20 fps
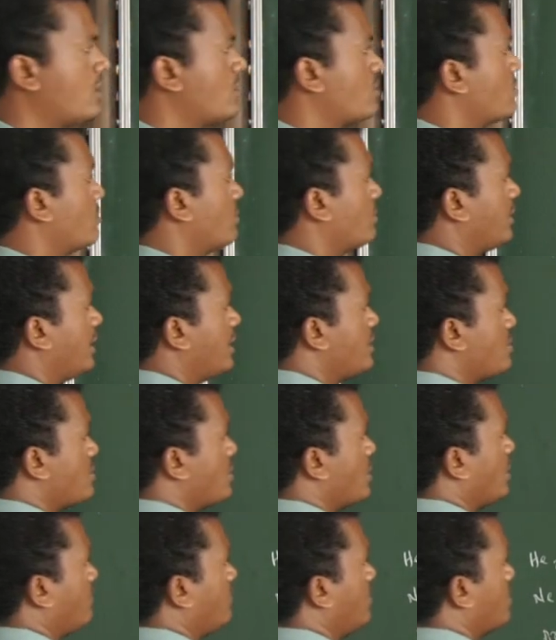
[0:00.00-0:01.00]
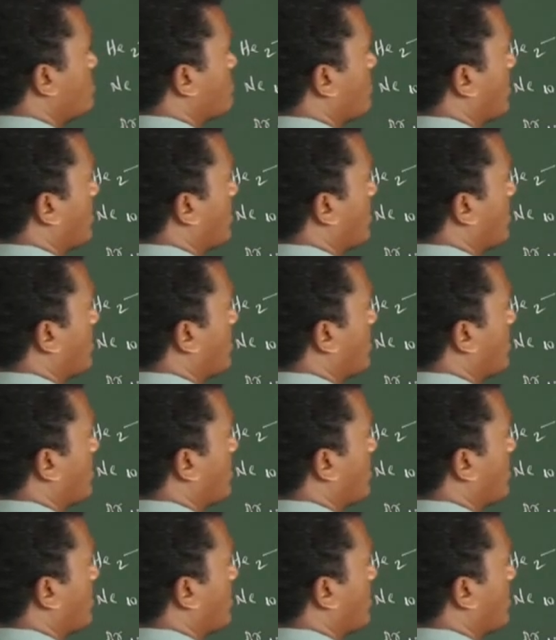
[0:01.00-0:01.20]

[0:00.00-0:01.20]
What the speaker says: So instead of this